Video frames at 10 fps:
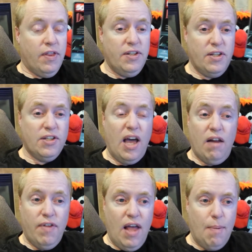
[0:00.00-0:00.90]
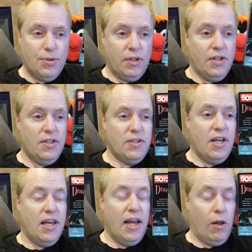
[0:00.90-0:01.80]
This is kind of the opposite. This is
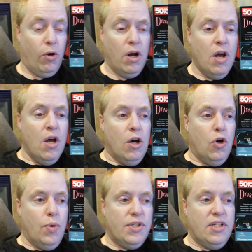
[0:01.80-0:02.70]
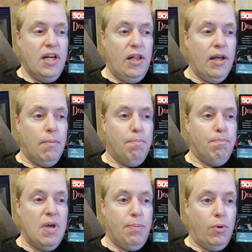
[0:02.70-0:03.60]
a killer who is killing
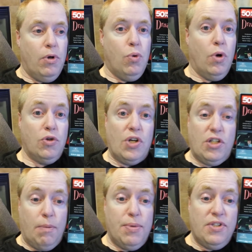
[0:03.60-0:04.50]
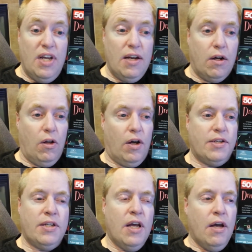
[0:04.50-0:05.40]
people who are dressed up as Santa
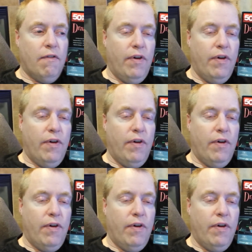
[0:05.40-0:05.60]
Claus.